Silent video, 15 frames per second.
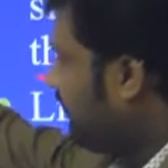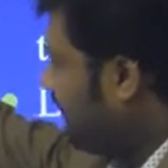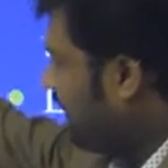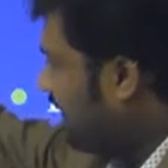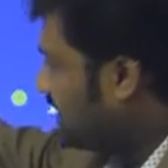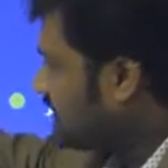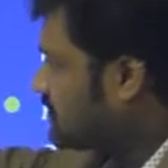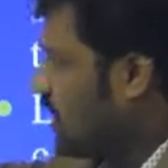
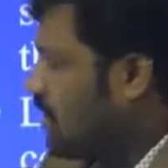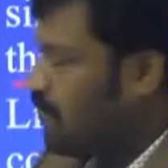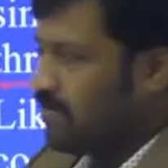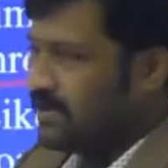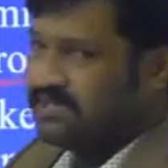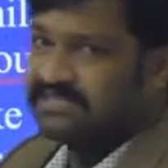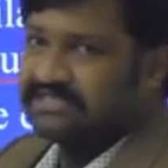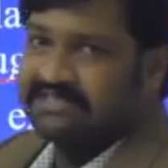various
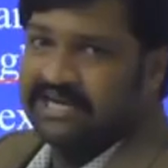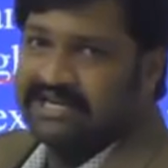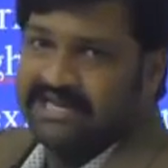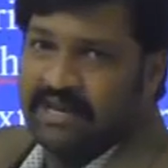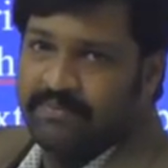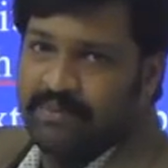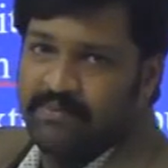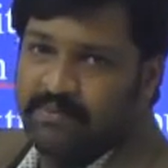components that
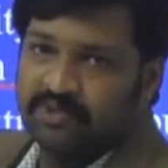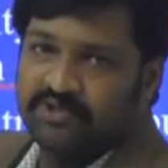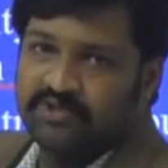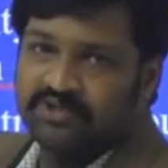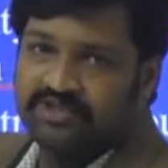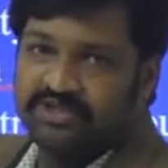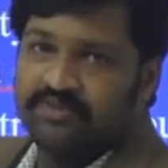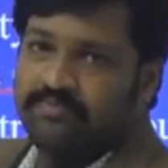can be
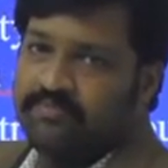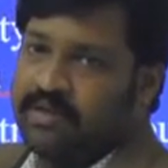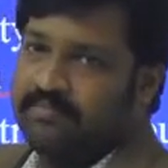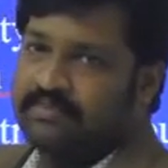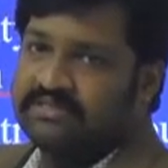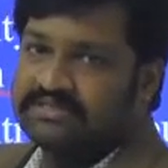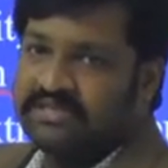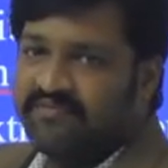produced by
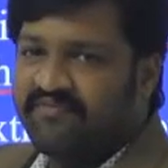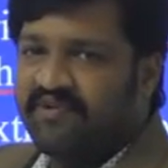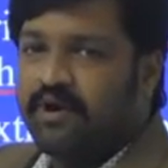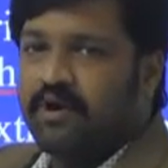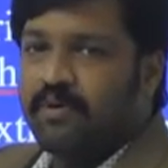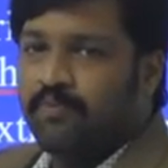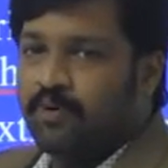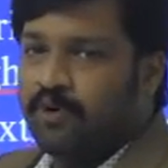means of
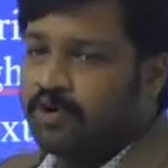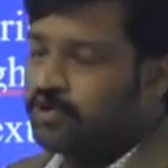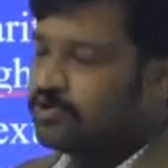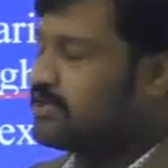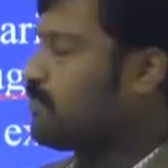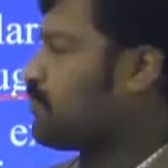Pultrusion